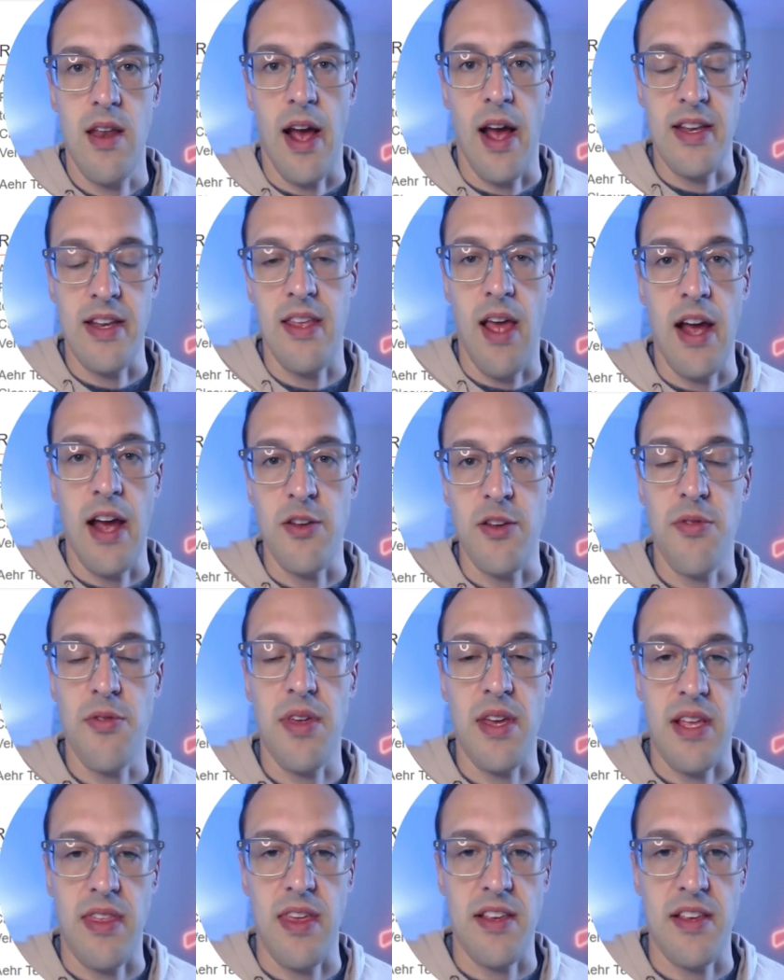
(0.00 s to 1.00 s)
I, d- I do
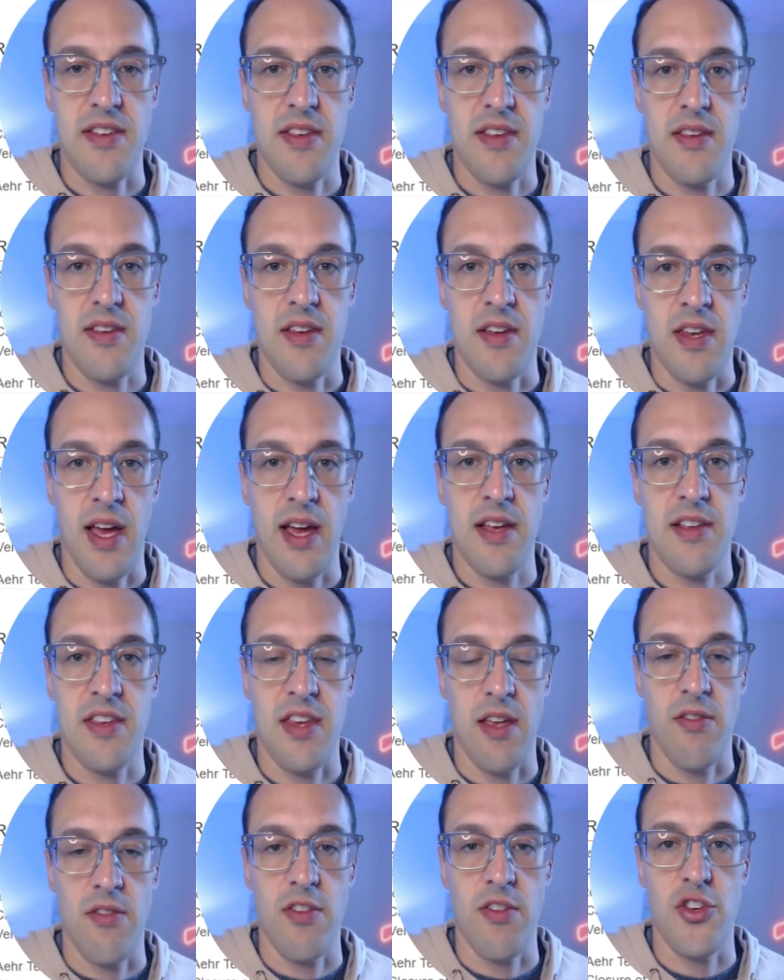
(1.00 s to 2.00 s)
think this
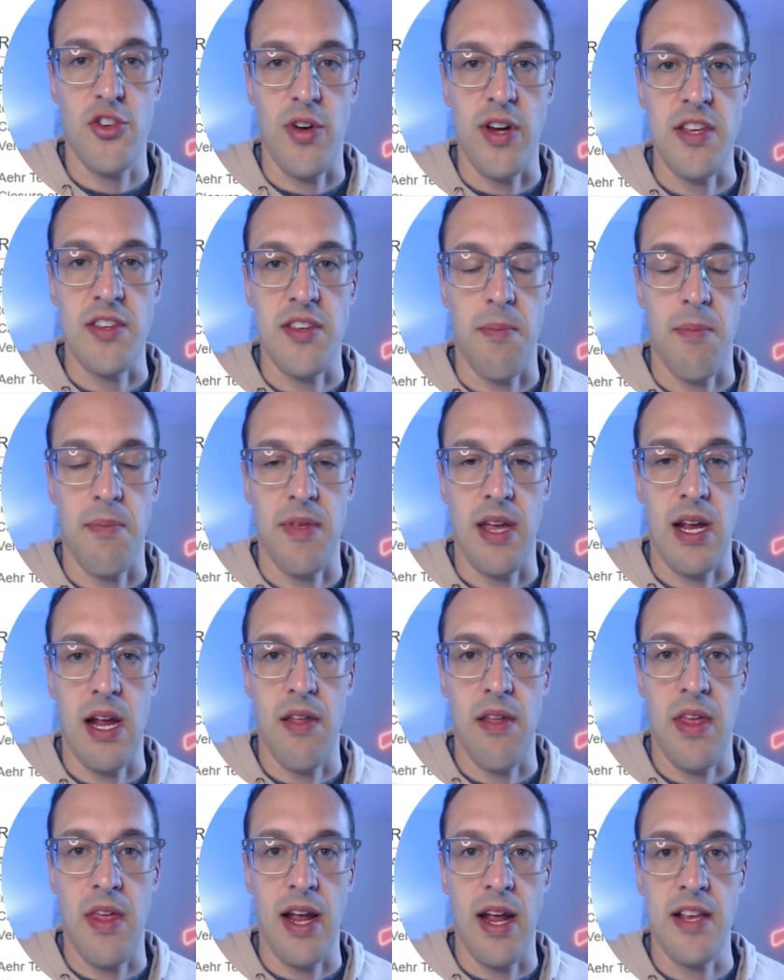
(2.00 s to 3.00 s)
does illustrate something
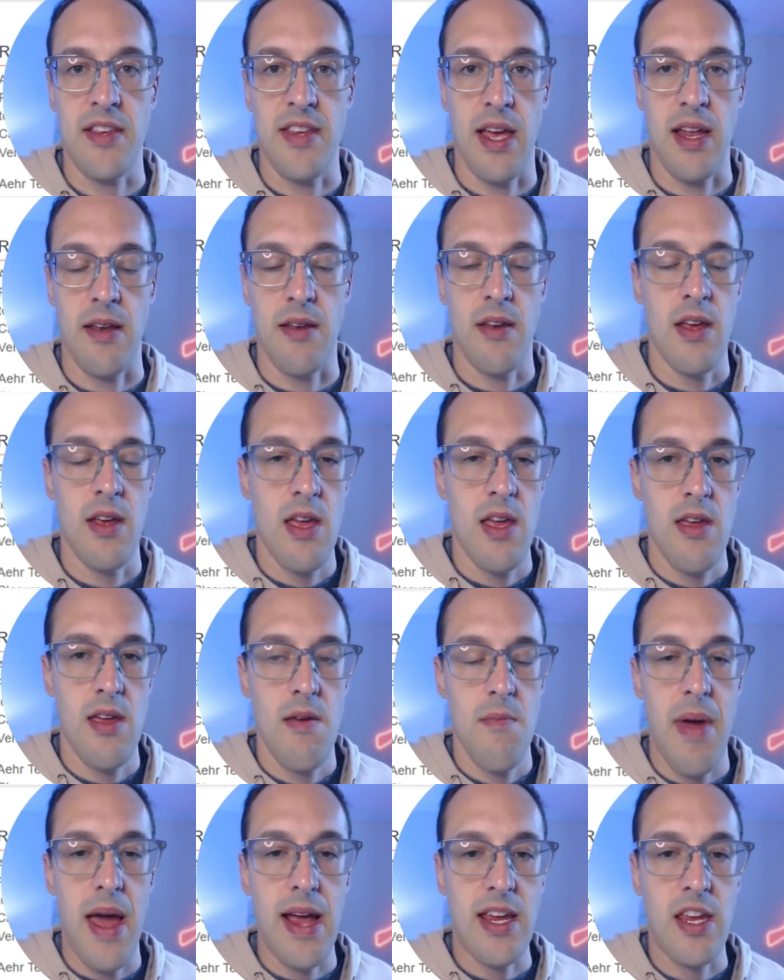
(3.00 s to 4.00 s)
that I said
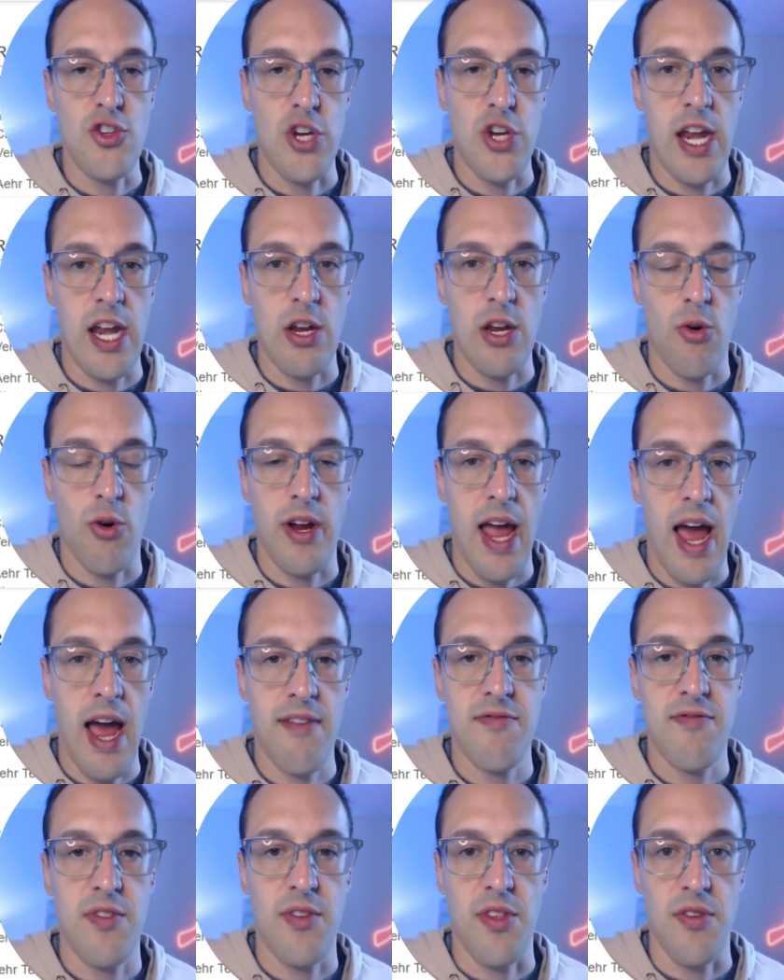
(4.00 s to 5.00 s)
back in January
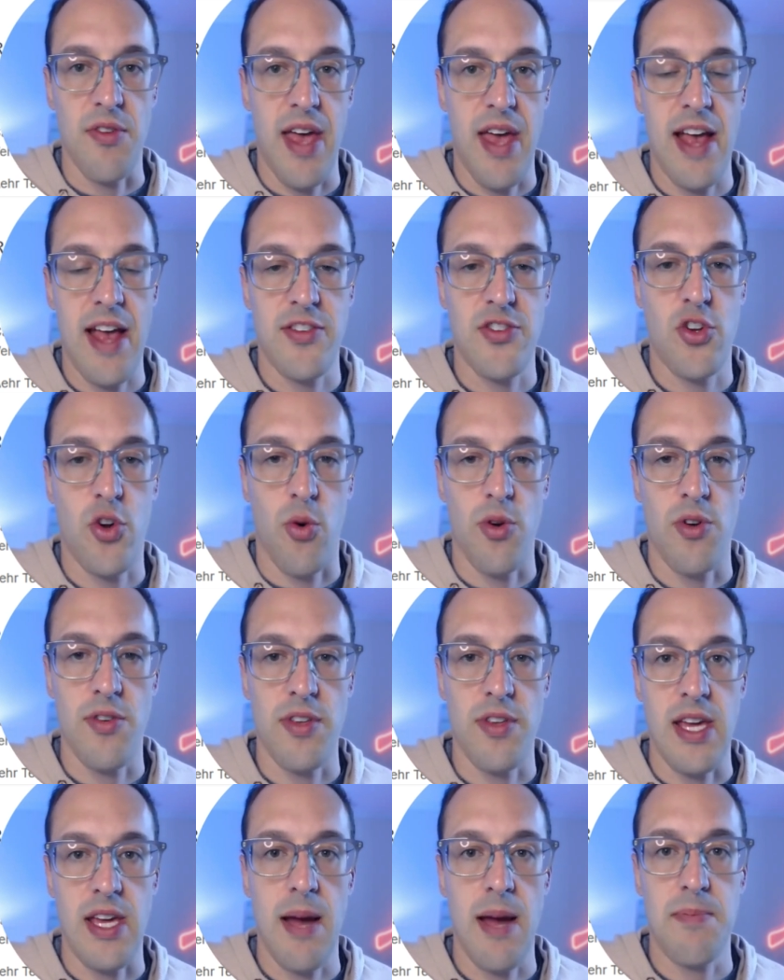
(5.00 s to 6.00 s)
after the last
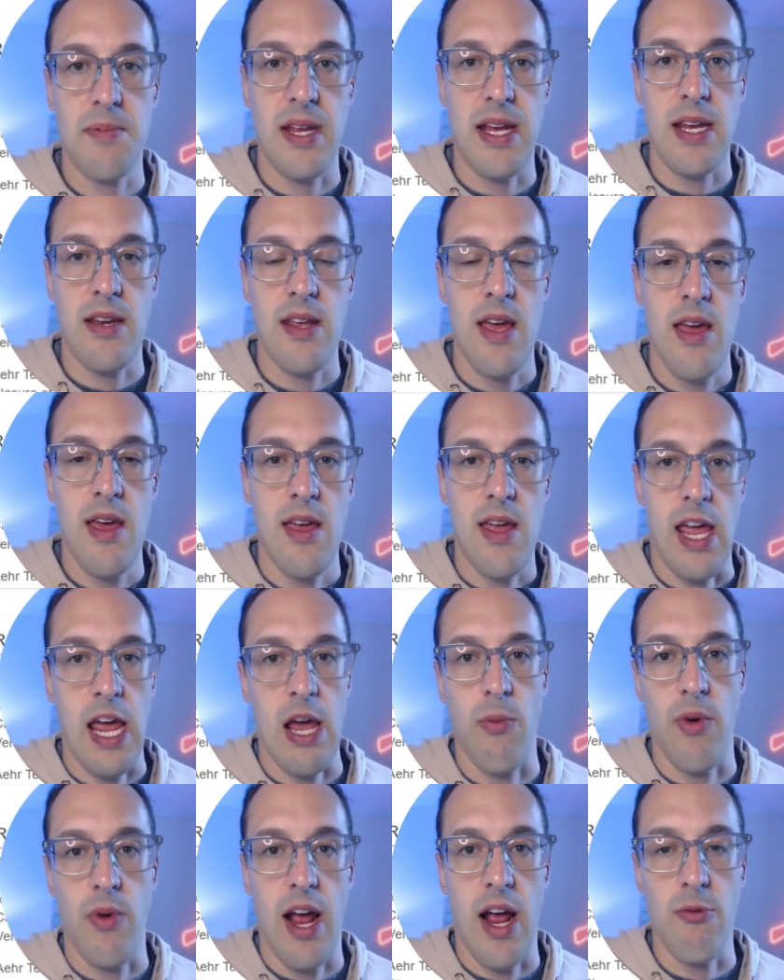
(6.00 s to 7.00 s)
quarterly update,
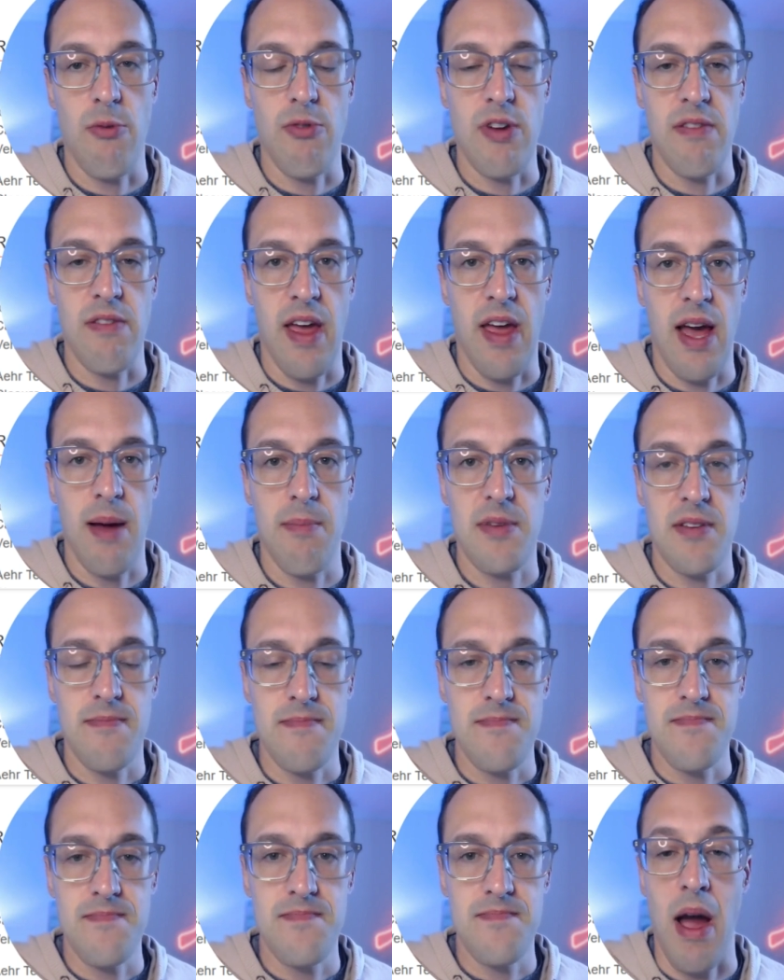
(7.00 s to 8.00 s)
and when I revamped
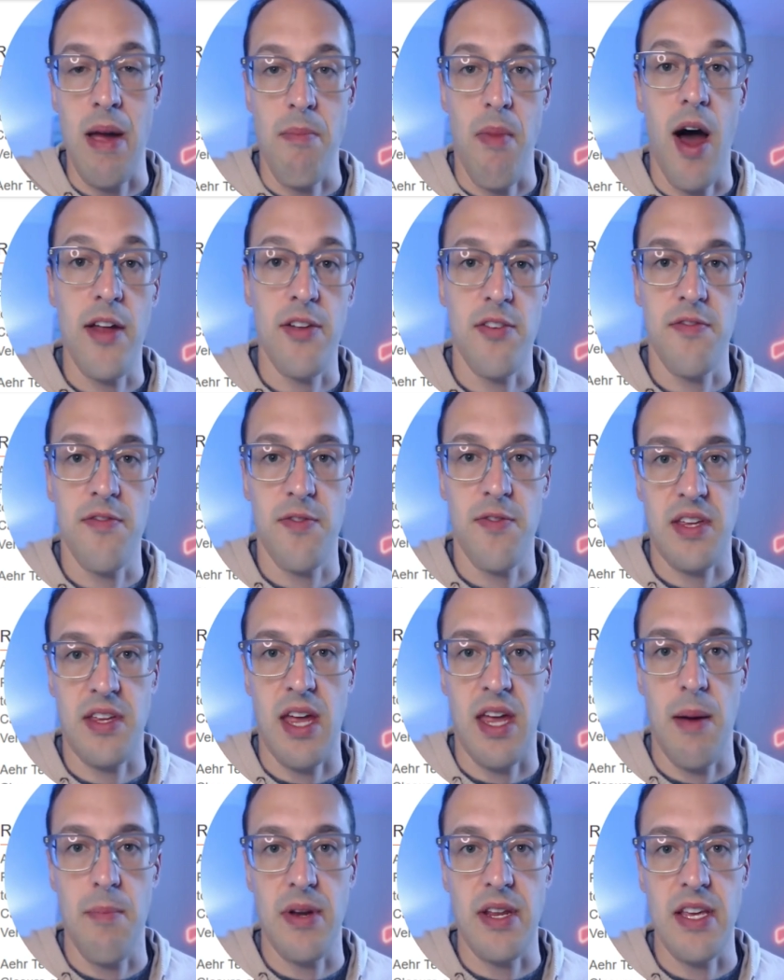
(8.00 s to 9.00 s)
my model for the
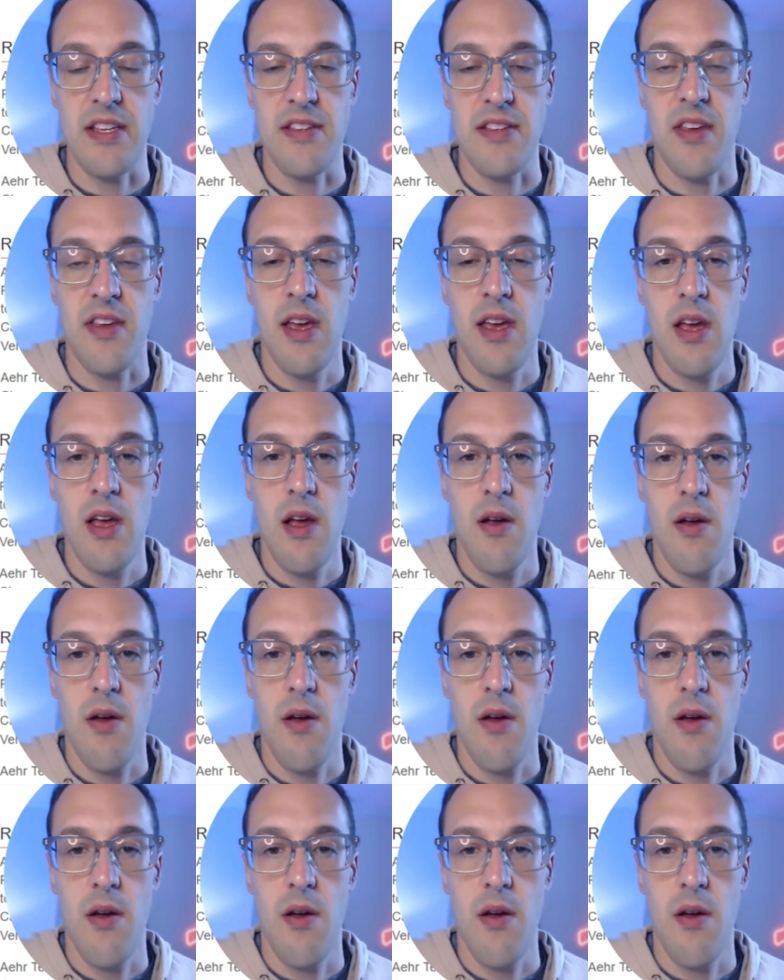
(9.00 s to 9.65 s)
company's